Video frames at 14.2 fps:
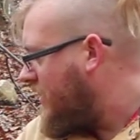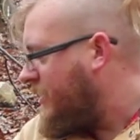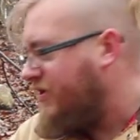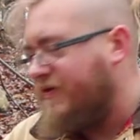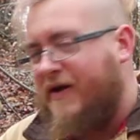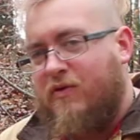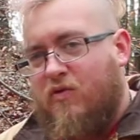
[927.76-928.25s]

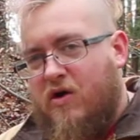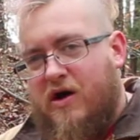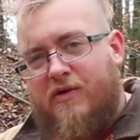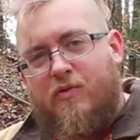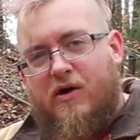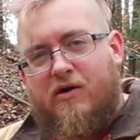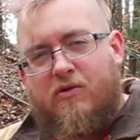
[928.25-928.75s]
you know, that
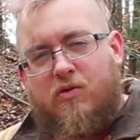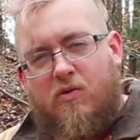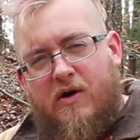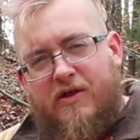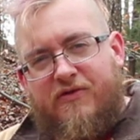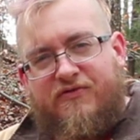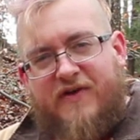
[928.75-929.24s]
one where one
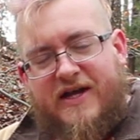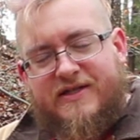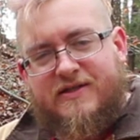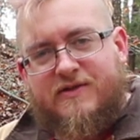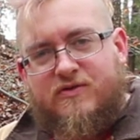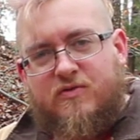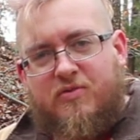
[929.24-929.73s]
of the
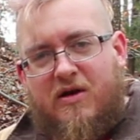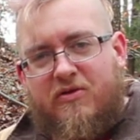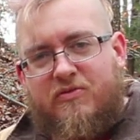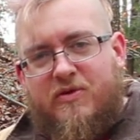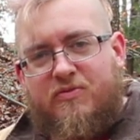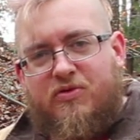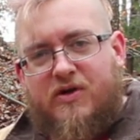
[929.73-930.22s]
faces will
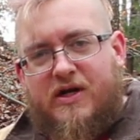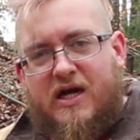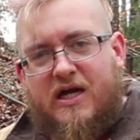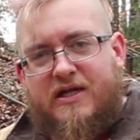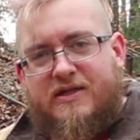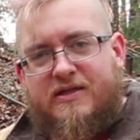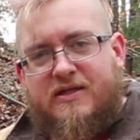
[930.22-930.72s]
probably be pretty
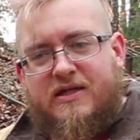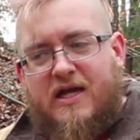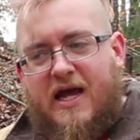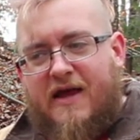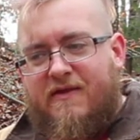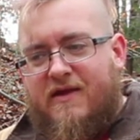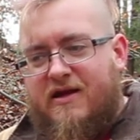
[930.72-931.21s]
nice,
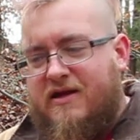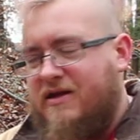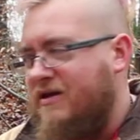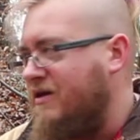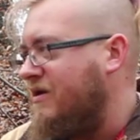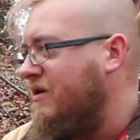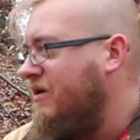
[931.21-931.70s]
and
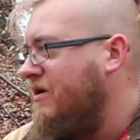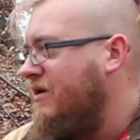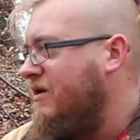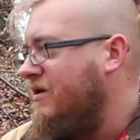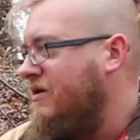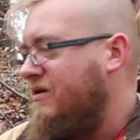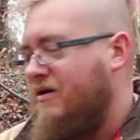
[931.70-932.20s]
then
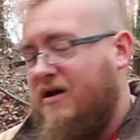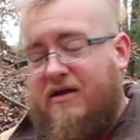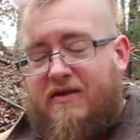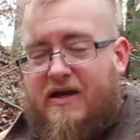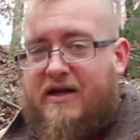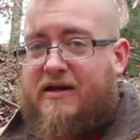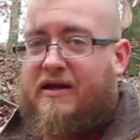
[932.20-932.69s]
God,
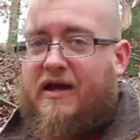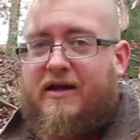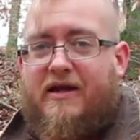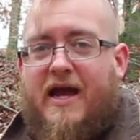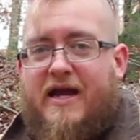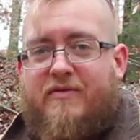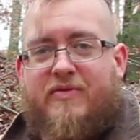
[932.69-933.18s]
that
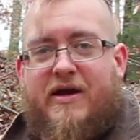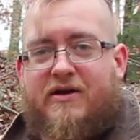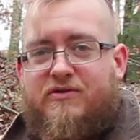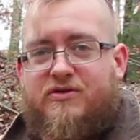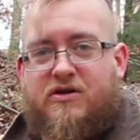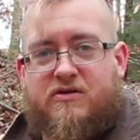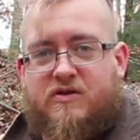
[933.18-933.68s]
like 8-pound
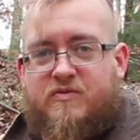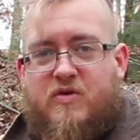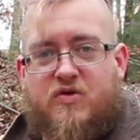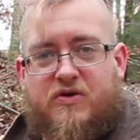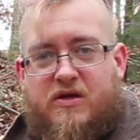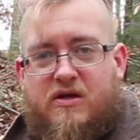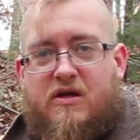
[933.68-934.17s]
chunk of
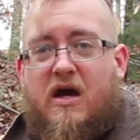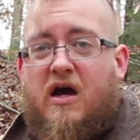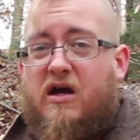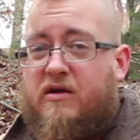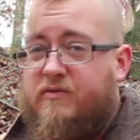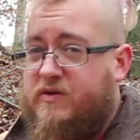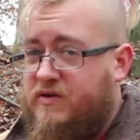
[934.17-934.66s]
smoky
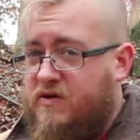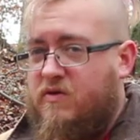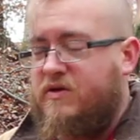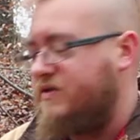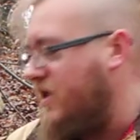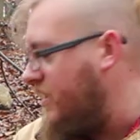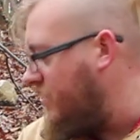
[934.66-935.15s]
I am so
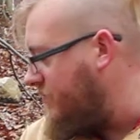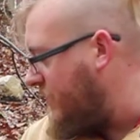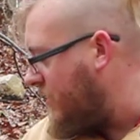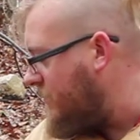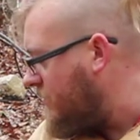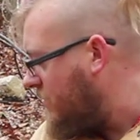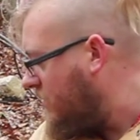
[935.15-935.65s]
excited
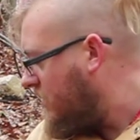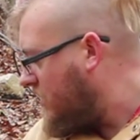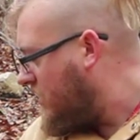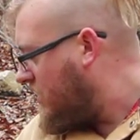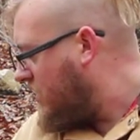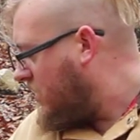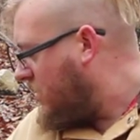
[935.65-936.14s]
about.
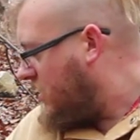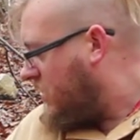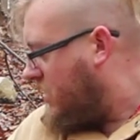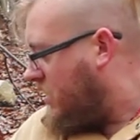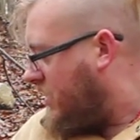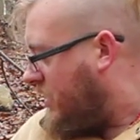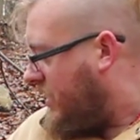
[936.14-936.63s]

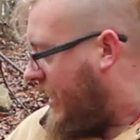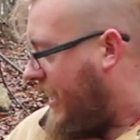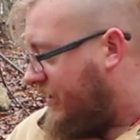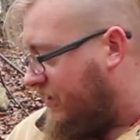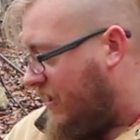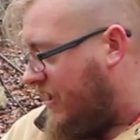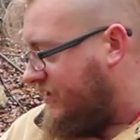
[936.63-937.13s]

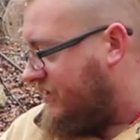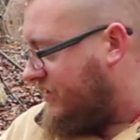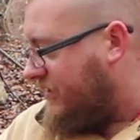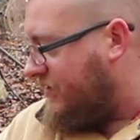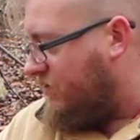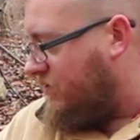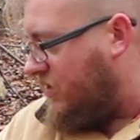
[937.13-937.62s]
And lots of
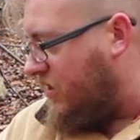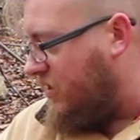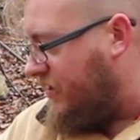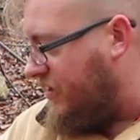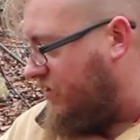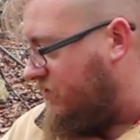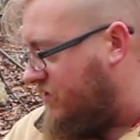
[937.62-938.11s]
little,
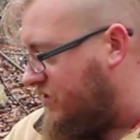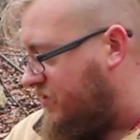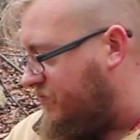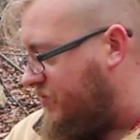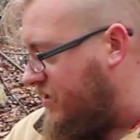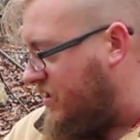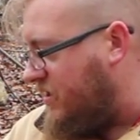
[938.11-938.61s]
you know, look to
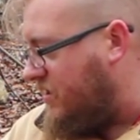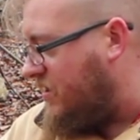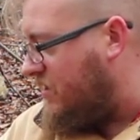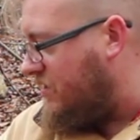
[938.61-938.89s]
be